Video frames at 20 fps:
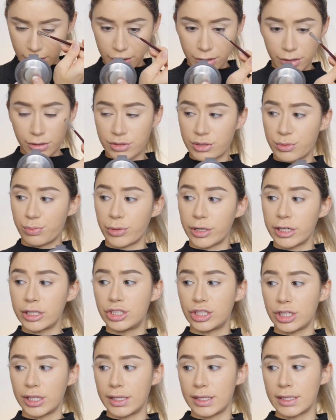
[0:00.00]
Her nose
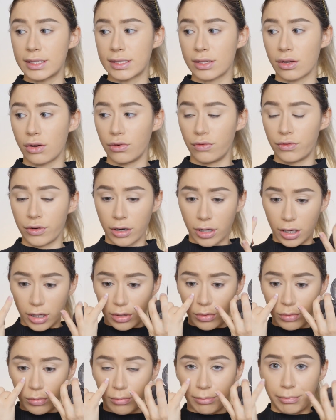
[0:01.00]
bridge is
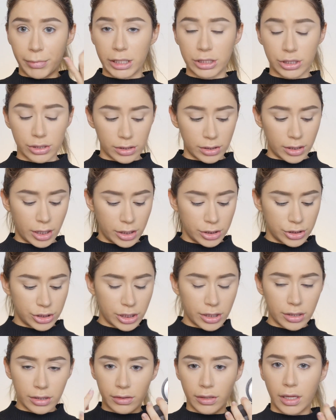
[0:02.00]
overall much
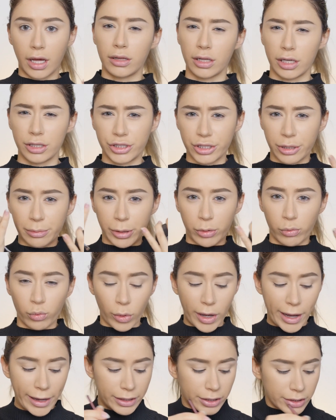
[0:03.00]
larger, not larger, but
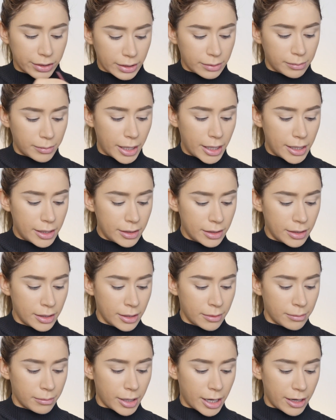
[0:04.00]
wider than mine.
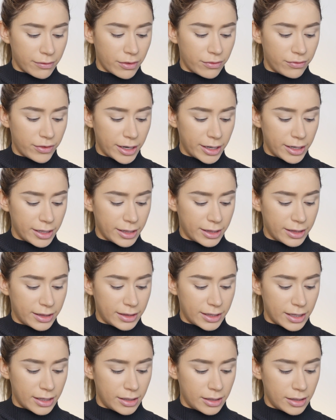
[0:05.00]
I have a very
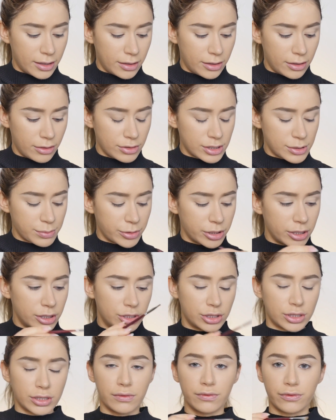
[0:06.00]
thin nose
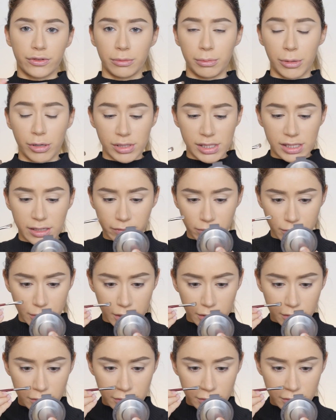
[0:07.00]
bridge for most of my